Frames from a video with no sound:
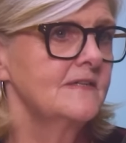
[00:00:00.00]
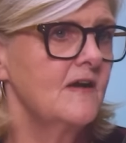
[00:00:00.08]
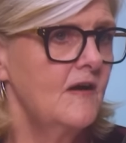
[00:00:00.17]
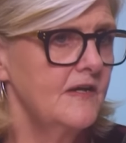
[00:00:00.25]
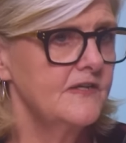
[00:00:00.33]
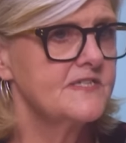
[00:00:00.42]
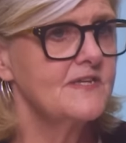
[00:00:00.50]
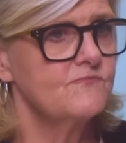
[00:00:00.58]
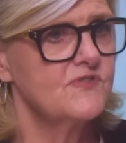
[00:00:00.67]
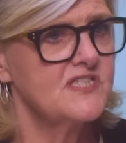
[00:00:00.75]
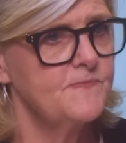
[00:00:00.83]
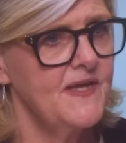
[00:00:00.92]
kindness and
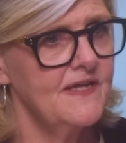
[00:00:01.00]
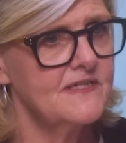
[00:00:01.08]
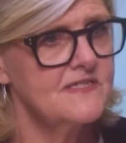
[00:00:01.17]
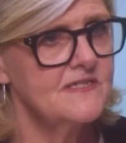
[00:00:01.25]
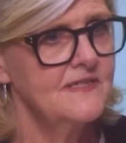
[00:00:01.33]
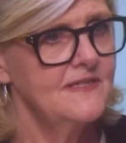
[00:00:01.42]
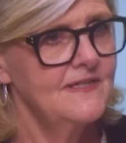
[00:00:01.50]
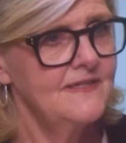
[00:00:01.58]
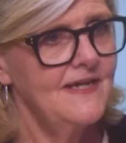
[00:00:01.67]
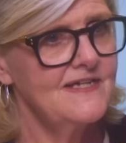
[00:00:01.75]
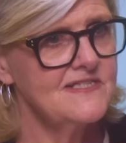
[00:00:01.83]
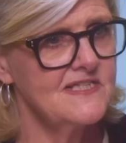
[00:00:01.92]
respect
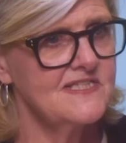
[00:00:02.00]
as the